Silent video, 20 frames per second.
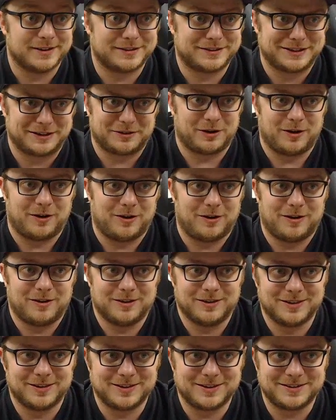They're
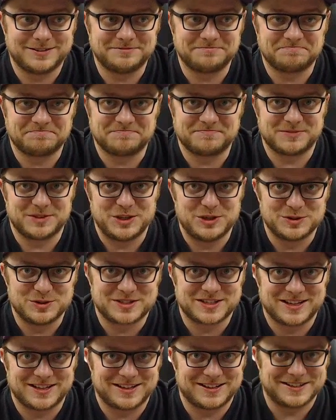all
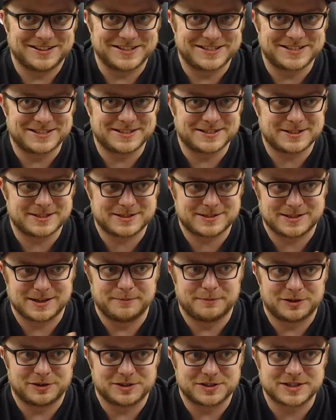using this
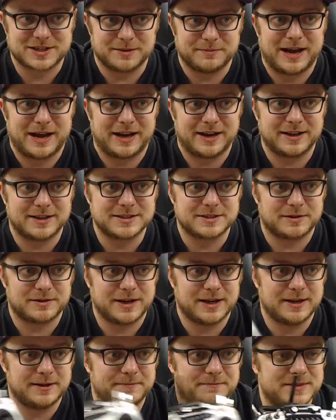similar schematics,
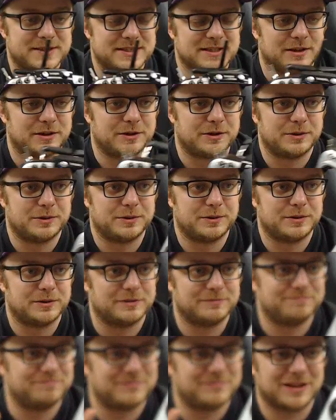right? So
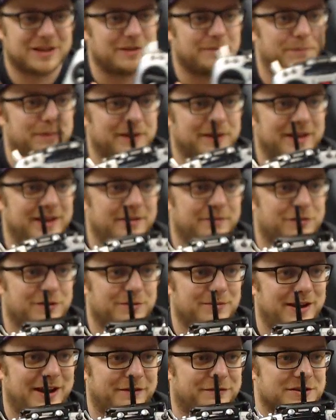the complaint
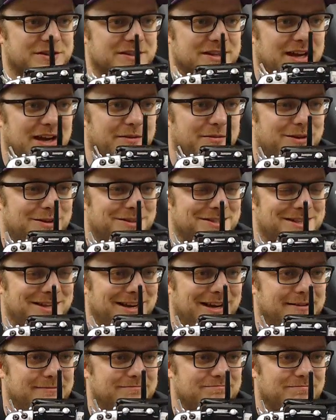from Sky was
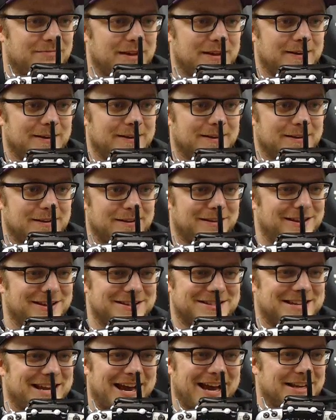that
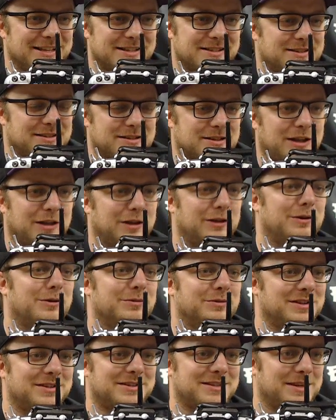this has
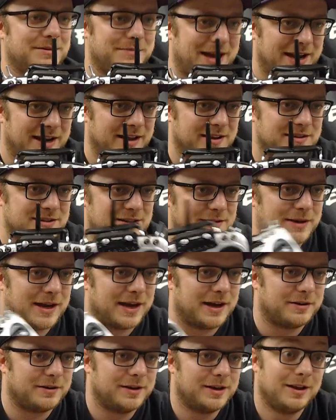cloned the schematics
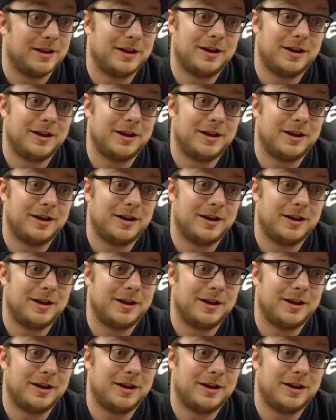somehow.